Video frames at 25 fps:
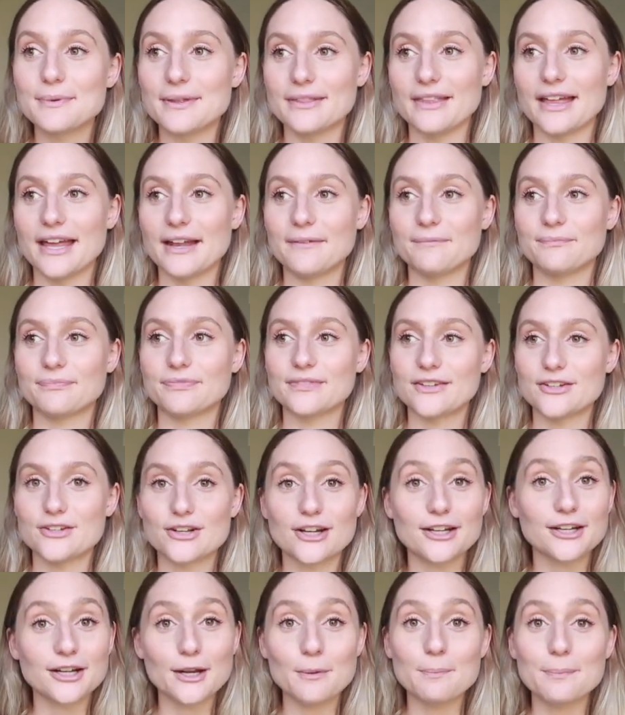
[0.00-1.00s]
And then she
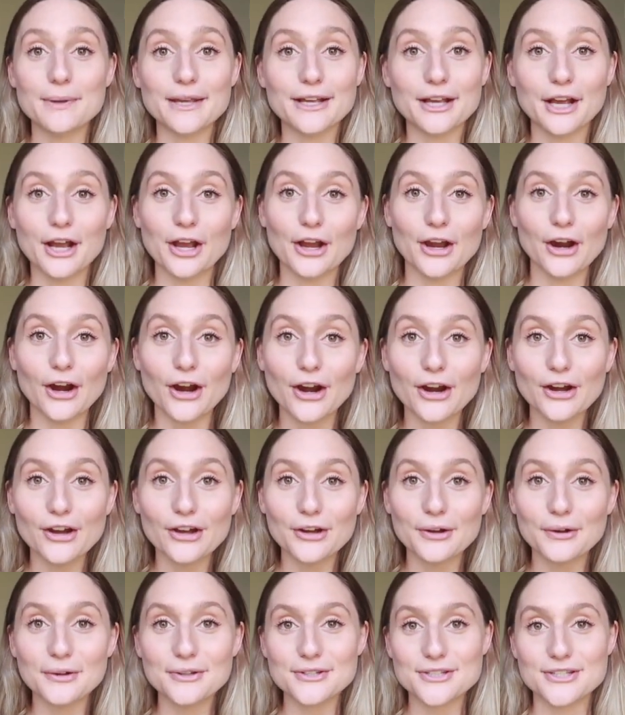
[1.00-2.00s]
ended up being a
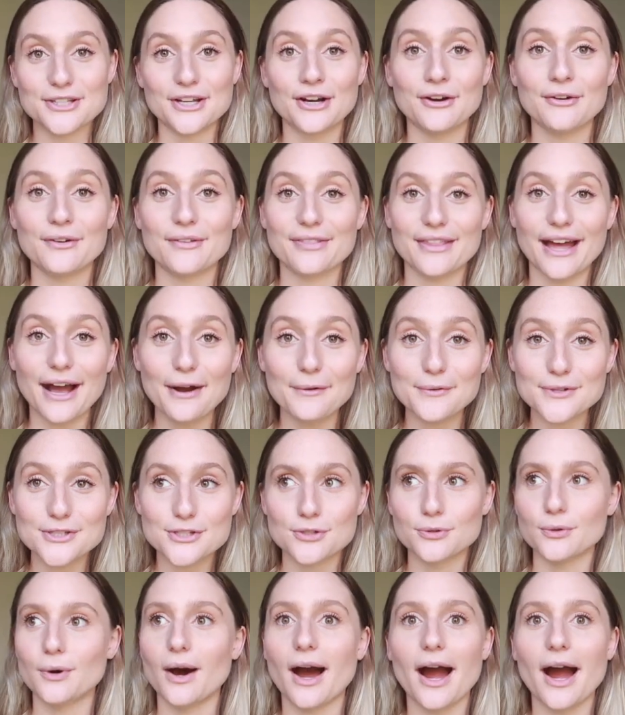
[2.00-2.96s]
girl, so that was cool.